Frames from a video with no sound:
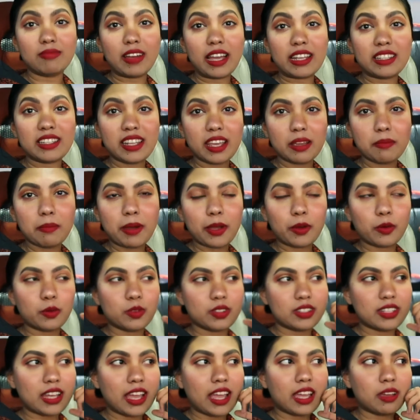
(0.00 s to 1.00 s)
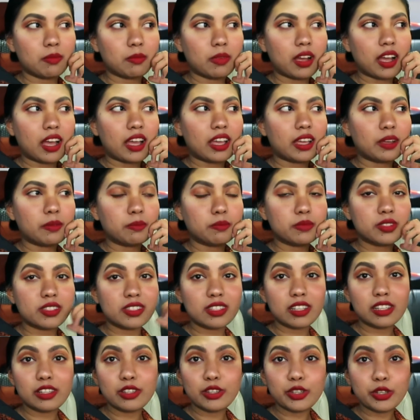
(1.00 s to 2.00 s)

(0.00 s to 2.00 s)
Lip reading: I take my own time. I'm still